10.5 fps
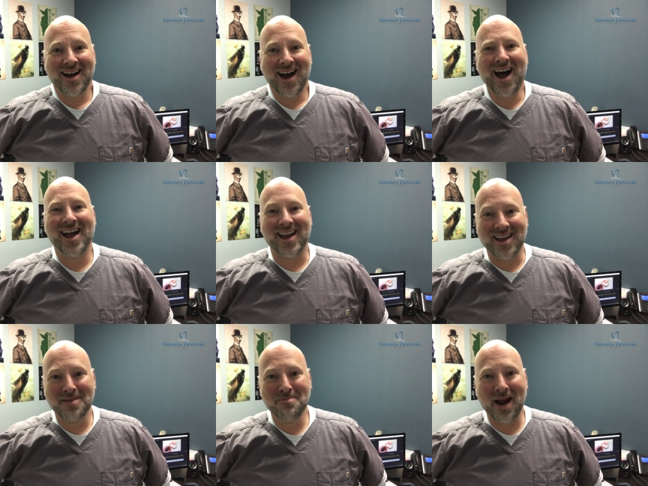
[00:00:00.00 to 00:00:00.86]

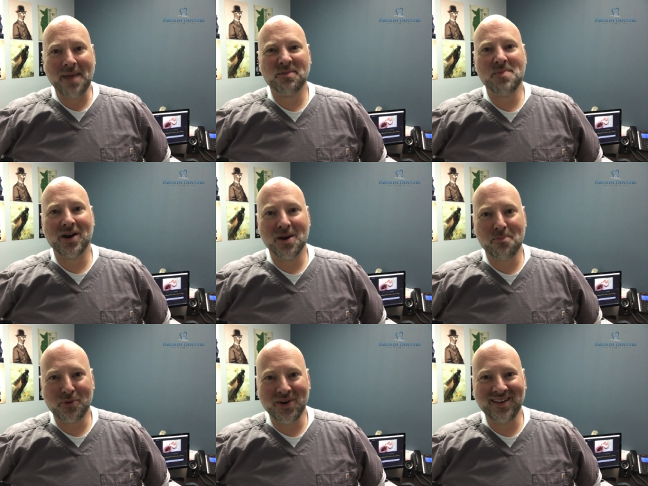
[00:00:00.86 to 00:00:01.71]
Hi, my name is
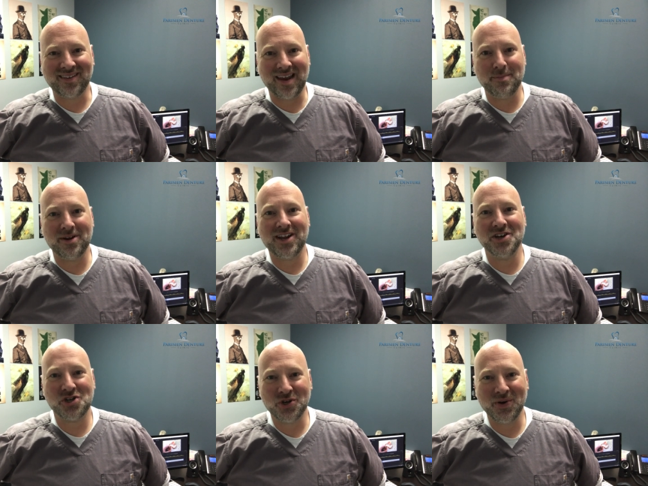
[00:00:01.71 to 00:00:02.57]
Barry Parisien. I'm a
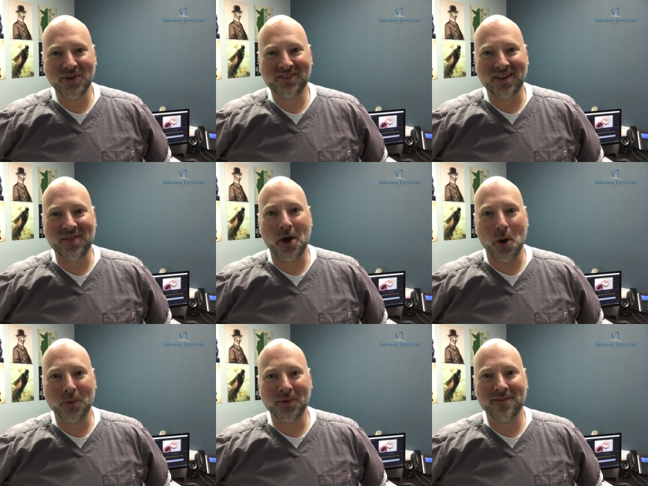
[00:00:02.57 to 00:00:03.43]
denturist and the
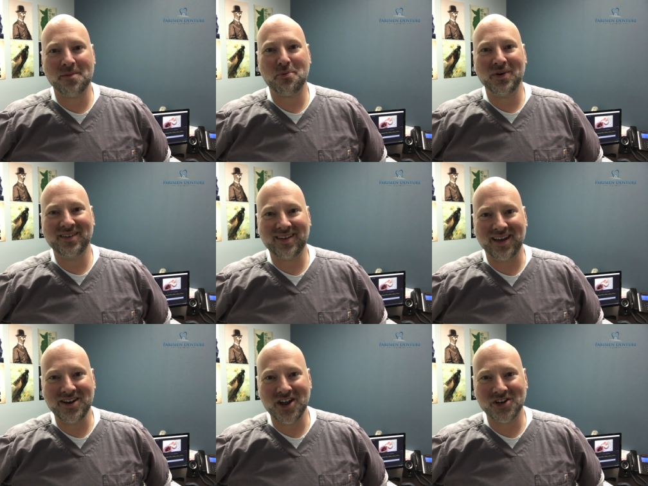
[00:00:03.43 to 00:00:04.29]
owner of the
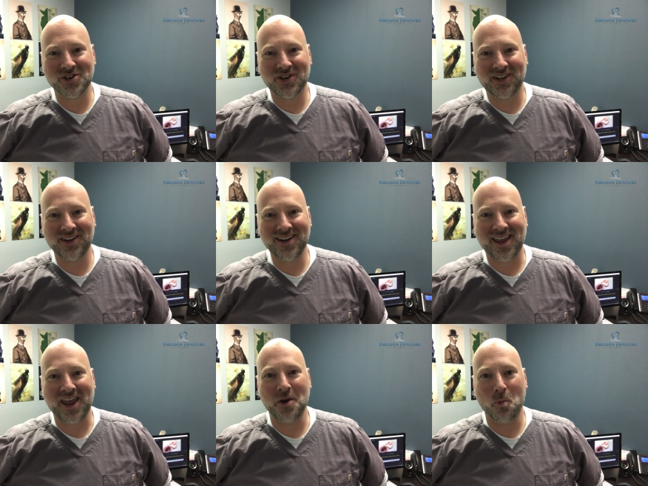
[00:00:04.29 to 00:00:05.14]
Parisien Denture
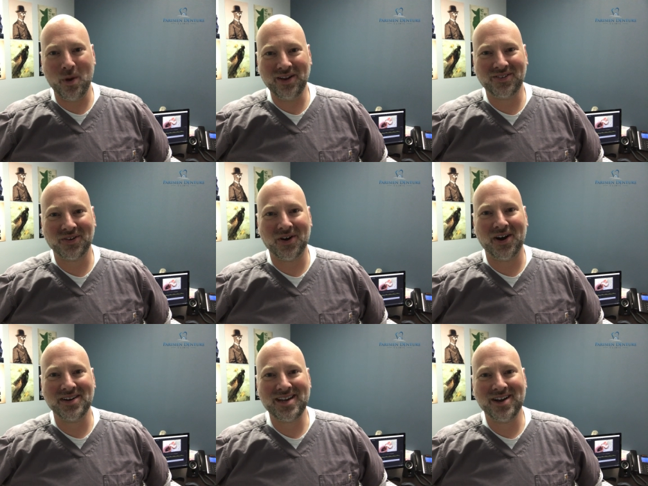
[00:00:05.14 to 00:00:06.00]
Clinic in Windsor,
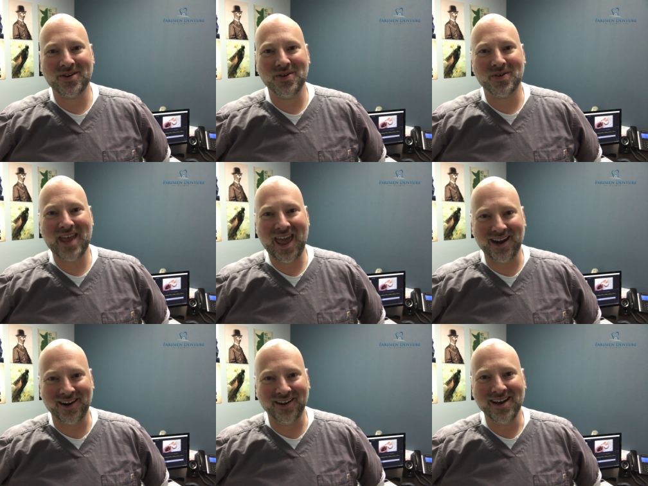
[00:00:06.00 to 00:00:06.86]
Ontario,
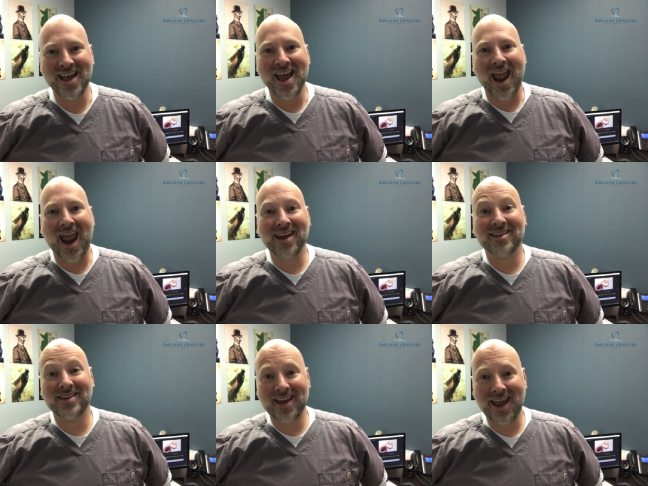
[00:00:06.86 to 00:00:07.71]
Canada.
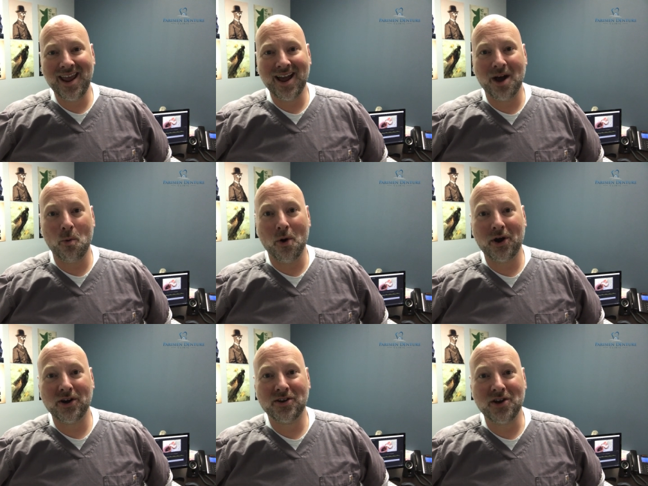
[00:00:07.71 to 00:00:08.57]
And today I
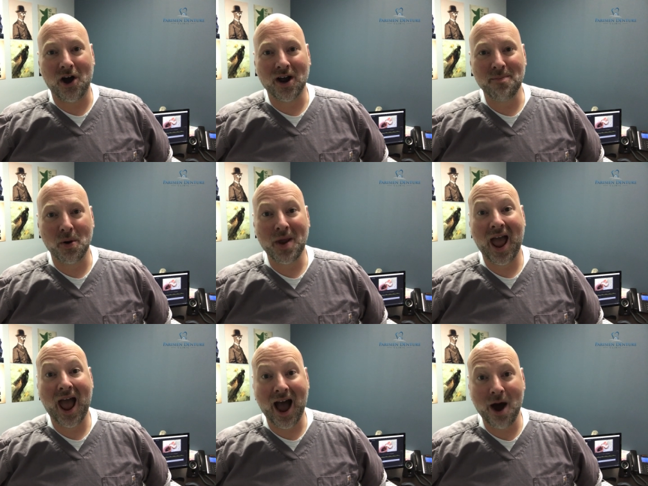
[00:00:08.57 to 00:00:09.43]
wanted to talk about
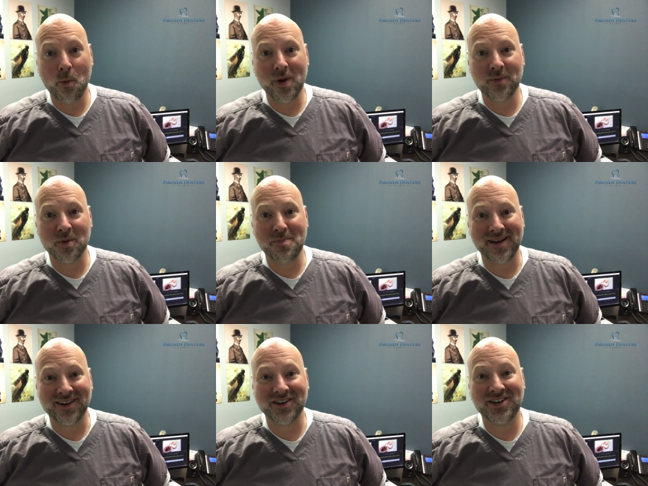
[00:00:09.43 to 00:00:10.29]
how we
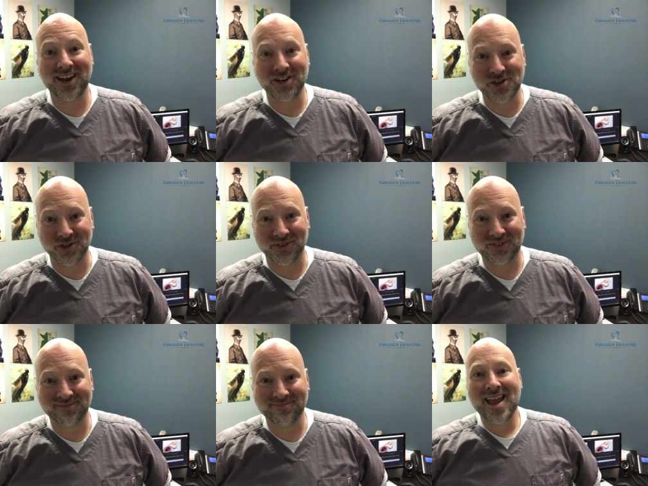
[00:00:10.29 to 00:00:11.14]
repair
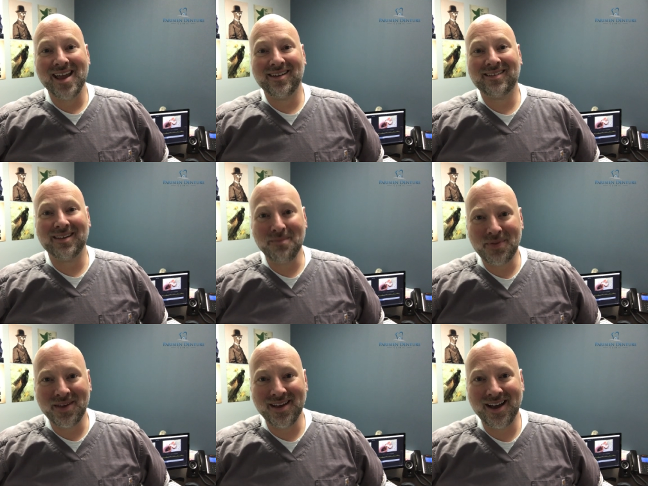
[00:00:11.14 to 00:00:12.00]
dentures. It's
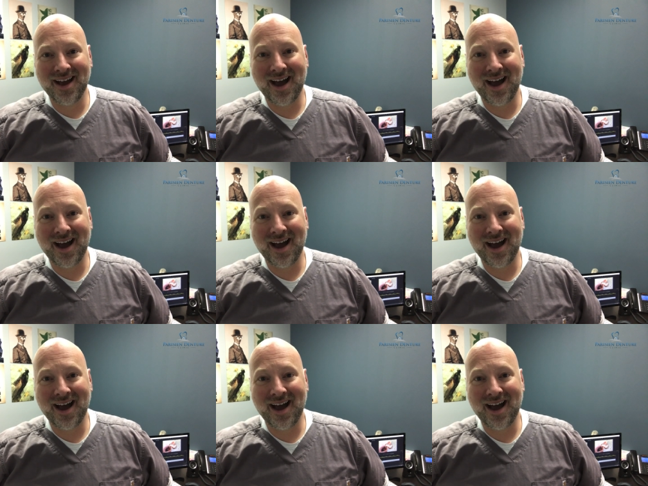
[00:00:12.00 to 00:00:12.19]
something